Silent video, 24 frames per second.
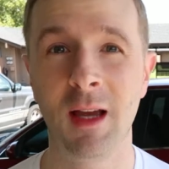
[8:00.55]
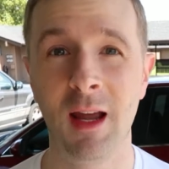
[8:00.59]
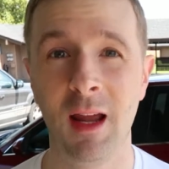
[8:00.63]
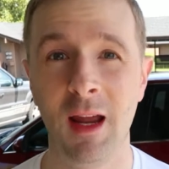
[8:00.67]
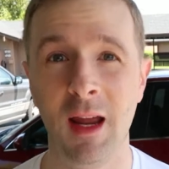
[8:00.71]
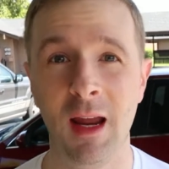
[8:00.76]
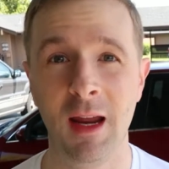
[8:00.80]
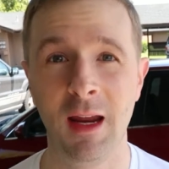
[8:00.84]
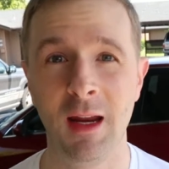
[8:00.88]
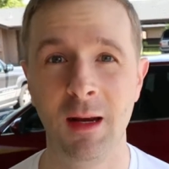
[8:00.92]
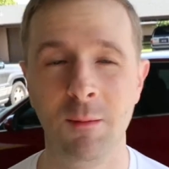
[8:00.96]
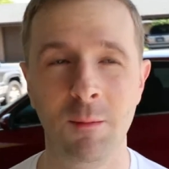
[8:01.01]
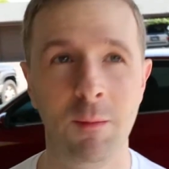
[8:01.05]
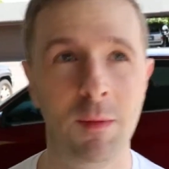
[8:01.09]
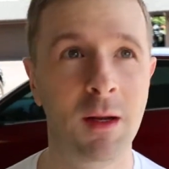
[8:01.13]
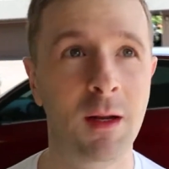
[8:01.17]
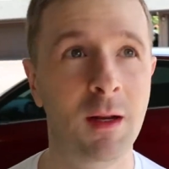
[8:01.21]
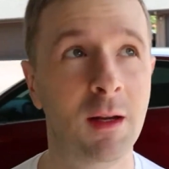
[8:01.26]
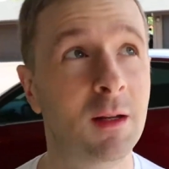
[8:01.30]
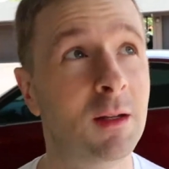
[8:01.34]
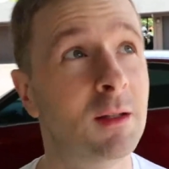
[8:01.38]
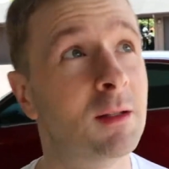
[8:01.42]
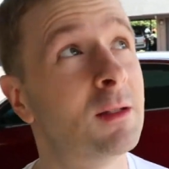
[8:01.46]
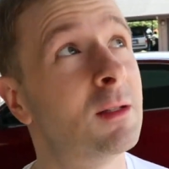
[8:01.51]
I hate
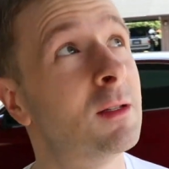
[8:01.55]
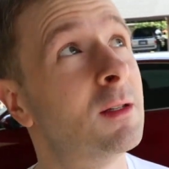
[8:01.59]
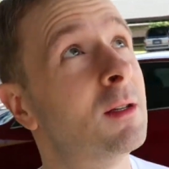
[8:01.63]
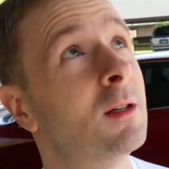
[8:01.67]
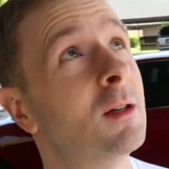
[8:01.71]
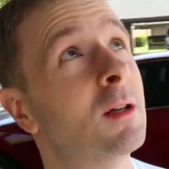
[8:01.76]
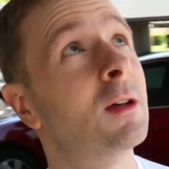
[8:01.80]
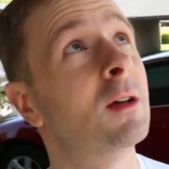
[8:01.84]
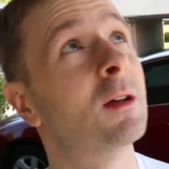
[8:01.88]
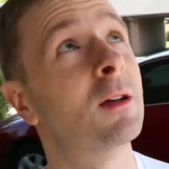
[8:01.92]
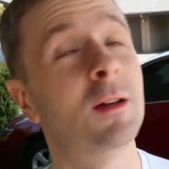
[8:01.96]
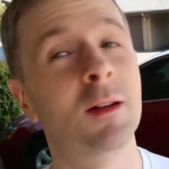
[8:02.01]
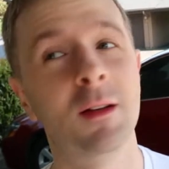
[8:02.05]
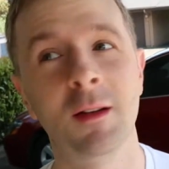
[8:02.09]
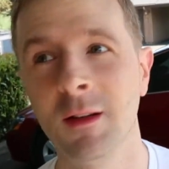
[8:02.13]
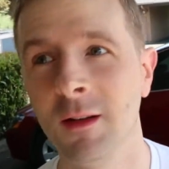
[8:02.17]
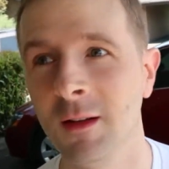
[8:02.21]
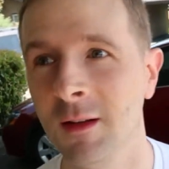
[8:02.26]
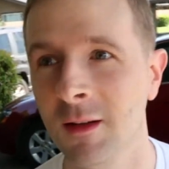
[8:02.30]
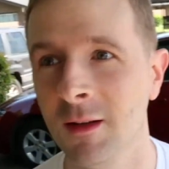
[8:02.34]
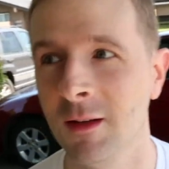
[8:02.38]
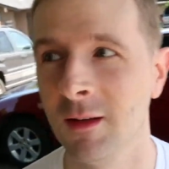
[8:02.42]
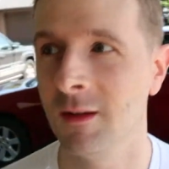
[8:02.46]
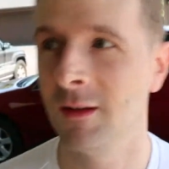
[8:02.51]
bees.
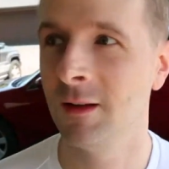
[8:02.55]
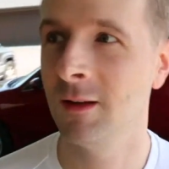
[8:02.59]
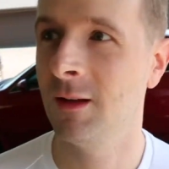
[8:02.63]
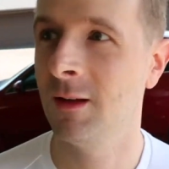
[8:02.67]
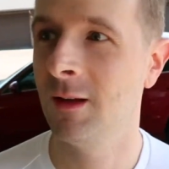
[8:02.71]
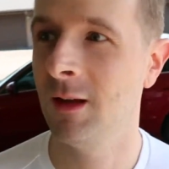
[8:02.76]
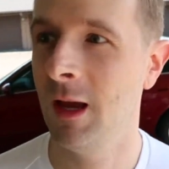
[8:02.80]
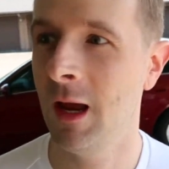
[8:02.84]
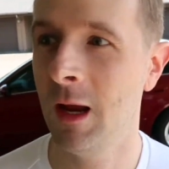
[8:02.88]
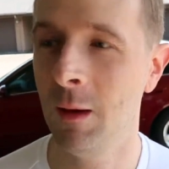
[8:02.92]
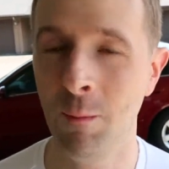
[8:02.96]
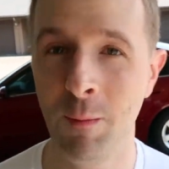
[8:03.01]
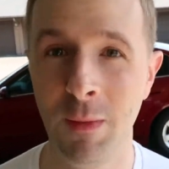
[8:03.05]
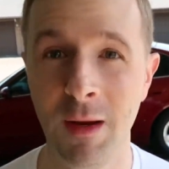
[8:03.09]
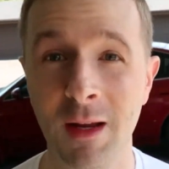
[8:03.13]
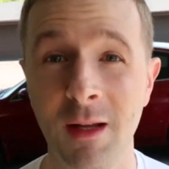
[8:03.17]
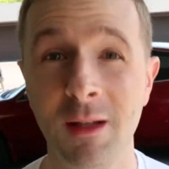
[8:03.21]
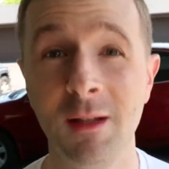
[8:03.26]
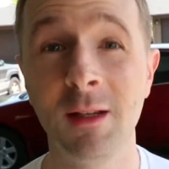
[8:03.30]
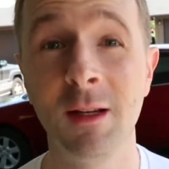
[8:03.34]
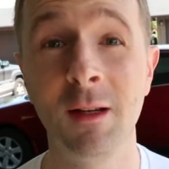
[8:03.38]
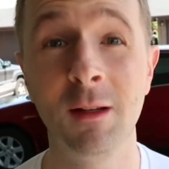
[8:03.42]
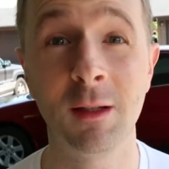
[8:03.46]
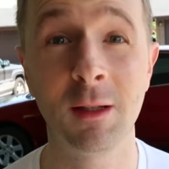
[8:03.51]
And
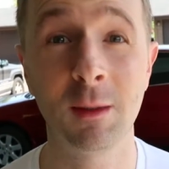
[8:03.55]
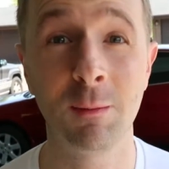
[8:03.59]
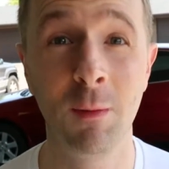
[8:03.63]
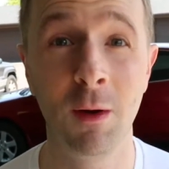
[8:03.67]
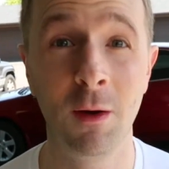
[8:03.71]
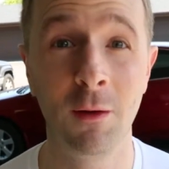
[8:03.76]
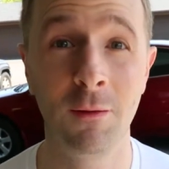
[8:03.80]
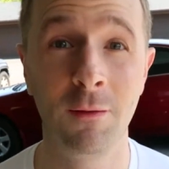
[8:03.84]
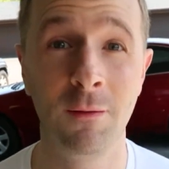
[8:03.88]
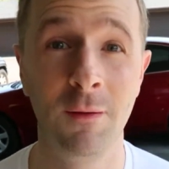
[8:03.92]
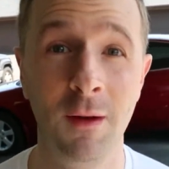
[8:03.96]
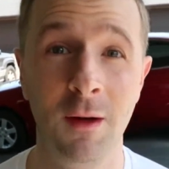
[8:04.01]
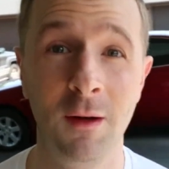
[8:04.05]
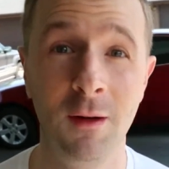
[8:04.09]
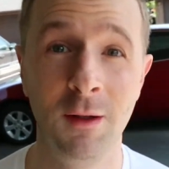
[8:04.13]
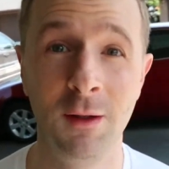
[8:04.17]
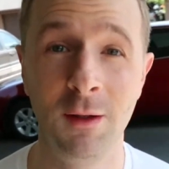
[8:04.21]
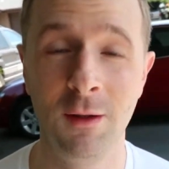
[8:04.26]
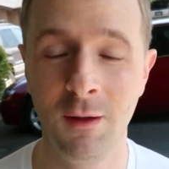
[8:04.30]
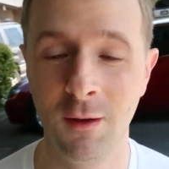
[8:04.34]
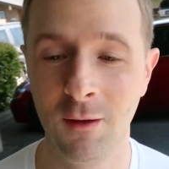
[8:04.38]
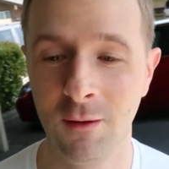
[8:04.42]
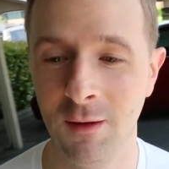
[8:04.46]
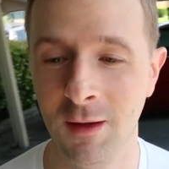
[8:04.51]
bees can smell fear,
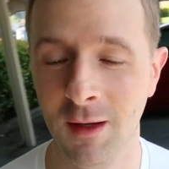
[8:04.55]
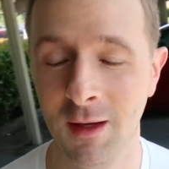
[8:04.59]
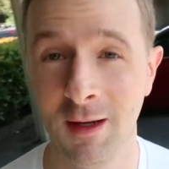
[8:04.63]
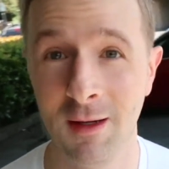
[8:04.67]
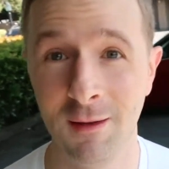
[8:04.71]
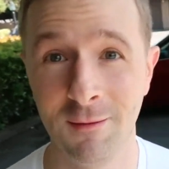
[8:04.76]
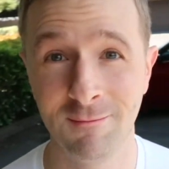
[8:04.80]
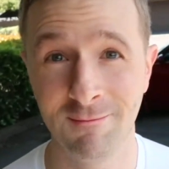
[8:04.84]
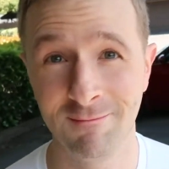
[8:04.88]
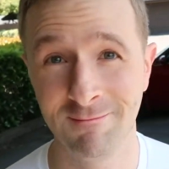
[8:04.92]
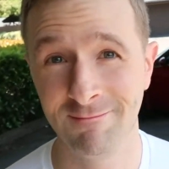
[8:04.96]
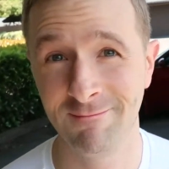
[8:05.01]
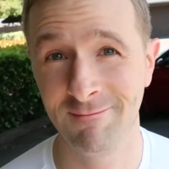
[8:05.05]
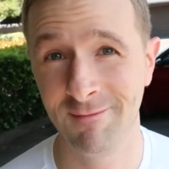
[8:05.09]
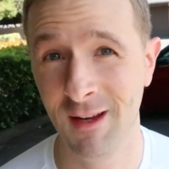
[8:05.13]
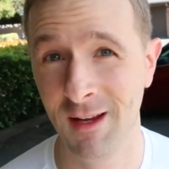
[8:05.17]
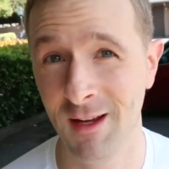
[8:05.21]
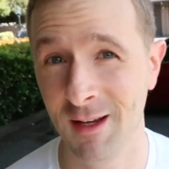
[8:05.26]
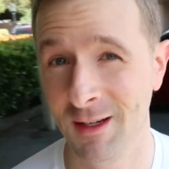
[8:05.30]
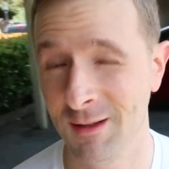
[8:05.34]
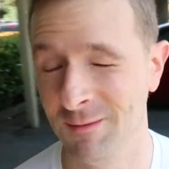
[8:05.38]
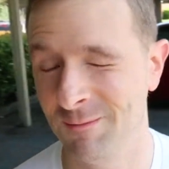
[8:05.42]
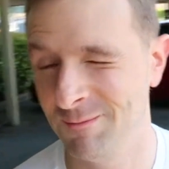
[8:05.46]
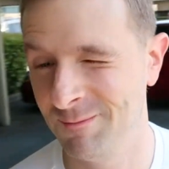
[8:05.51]
do you know that?
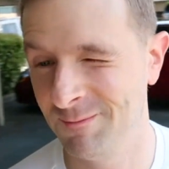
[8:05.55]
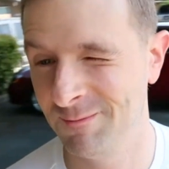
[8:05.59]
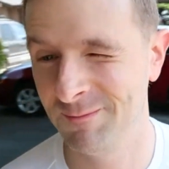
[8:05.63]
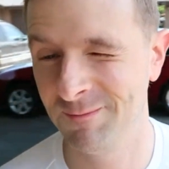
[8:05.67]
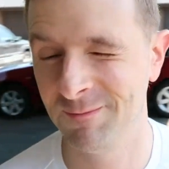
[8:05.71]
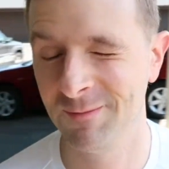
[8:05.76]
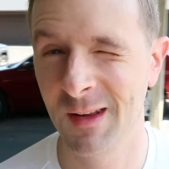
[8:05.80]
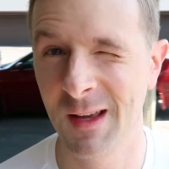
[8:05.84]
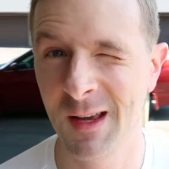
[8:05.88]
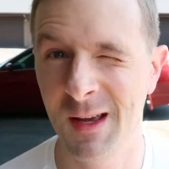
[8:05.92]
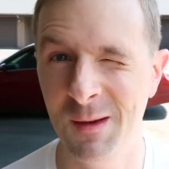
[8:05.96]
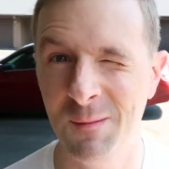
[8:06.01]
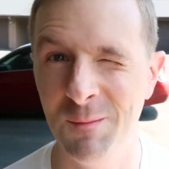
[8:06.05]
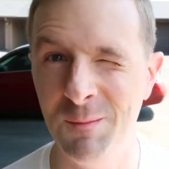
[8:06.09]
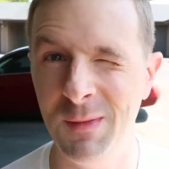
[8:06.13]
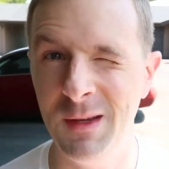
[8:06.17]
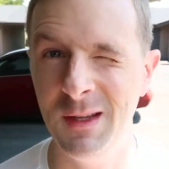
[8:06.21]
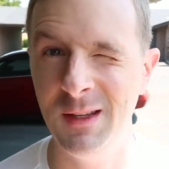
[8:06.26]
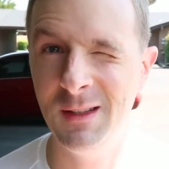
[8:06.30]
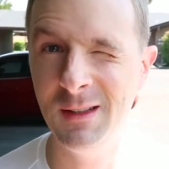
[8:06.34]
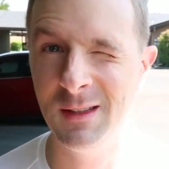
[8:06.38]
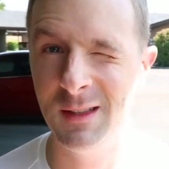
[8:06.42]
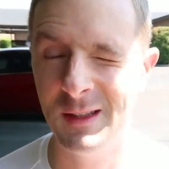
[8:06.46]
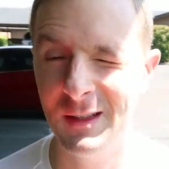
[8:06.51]
Yeah.
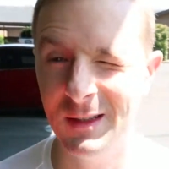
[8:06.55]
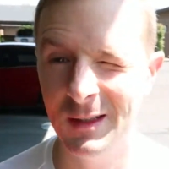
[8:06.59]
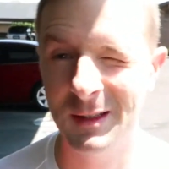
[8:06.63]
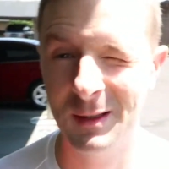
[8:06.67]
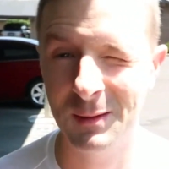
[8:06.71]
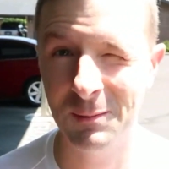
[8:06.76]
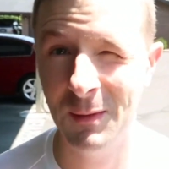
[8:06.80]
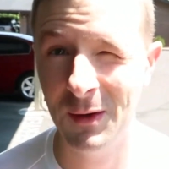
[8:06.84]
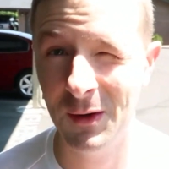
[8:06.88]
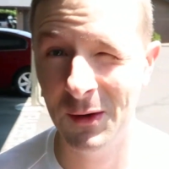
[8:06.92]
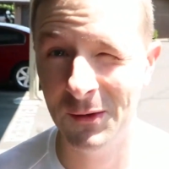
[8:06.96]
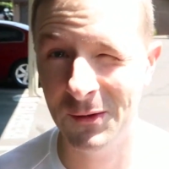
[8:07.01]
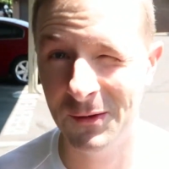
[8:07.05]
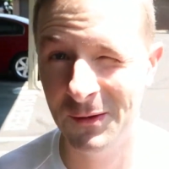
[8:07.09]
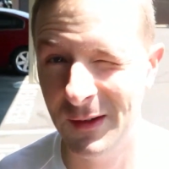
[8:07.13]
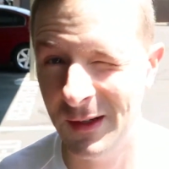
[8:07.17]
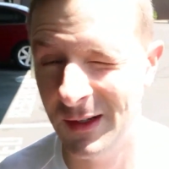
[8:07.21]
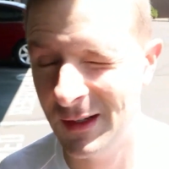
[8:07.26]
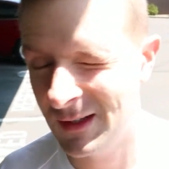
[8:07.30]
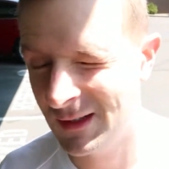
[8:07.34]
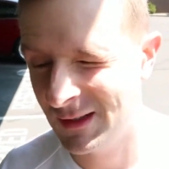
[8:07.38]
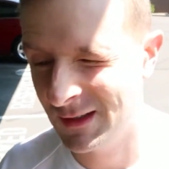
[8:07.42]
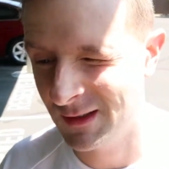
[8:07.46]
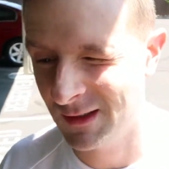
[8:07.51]
Bees can smell
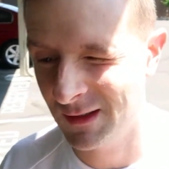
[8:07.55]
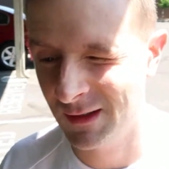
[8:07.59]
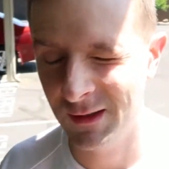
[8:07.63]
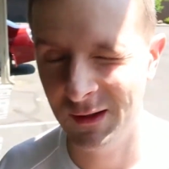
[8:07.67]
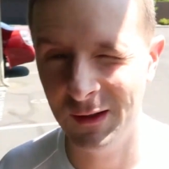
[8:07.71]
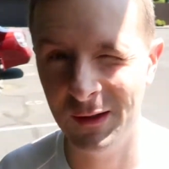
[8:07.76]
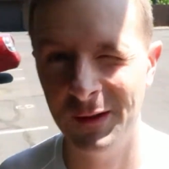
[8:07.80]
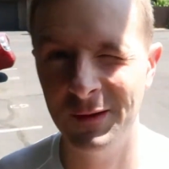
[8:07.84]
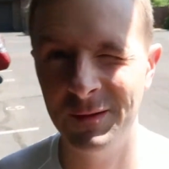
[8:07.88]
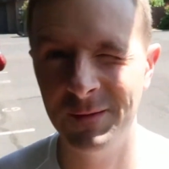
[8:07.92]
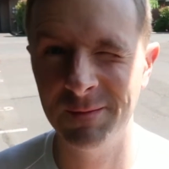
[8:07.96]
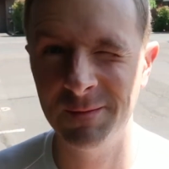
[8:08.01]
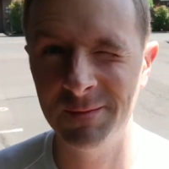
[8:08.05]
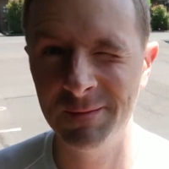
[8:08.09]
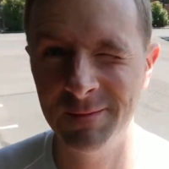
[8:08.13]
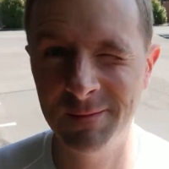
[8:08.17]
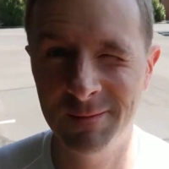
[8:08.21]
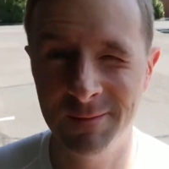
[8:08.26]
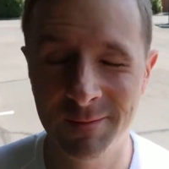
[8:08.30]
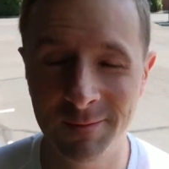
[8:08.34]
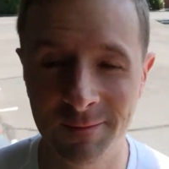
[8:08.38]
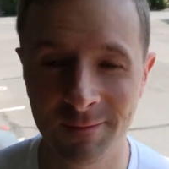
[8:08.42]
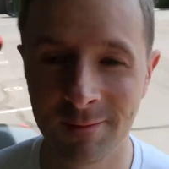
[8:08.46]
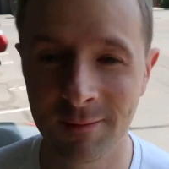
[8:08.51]
fear. Oh,
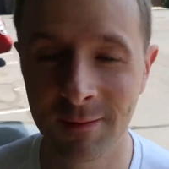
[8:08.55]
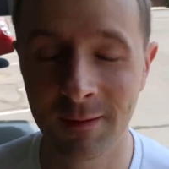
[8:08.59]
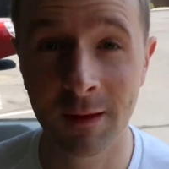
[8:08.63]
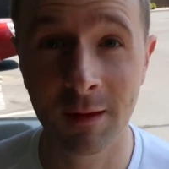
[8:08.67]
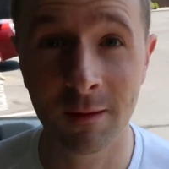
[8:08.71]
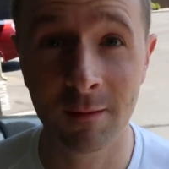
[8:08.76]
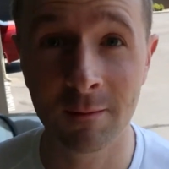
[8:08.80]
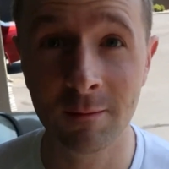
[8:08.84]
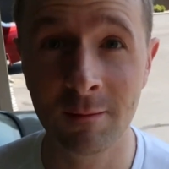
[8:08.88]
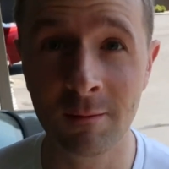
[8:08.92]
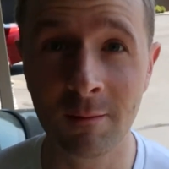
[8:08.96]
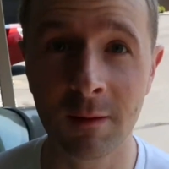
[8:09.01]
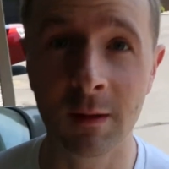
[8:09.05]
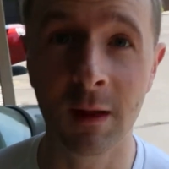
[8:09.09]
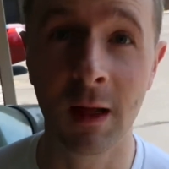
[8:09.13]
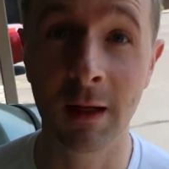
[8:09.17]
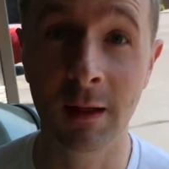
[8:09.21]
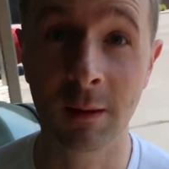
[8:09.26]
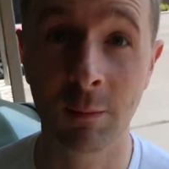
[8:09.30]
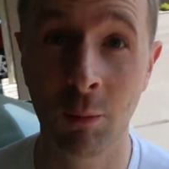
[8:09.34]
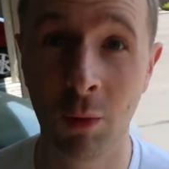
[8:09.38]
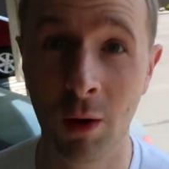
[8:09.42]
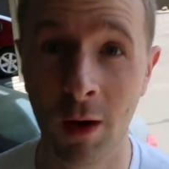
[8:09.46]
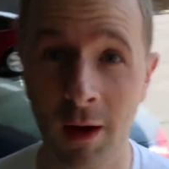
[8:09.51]

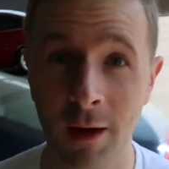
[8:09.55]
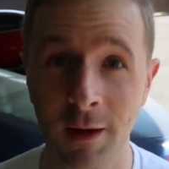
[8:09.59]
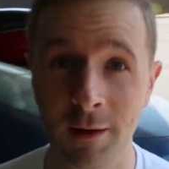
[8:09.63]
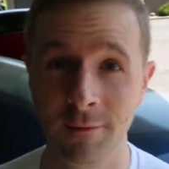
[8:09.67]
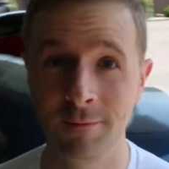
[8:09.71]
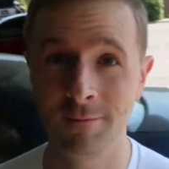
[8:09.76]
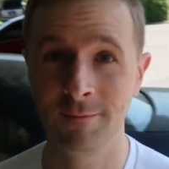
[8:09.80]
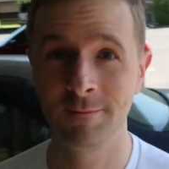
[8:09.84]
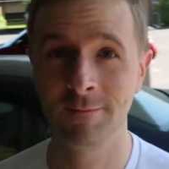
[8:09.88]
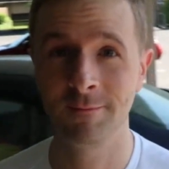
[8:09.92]
that's bright.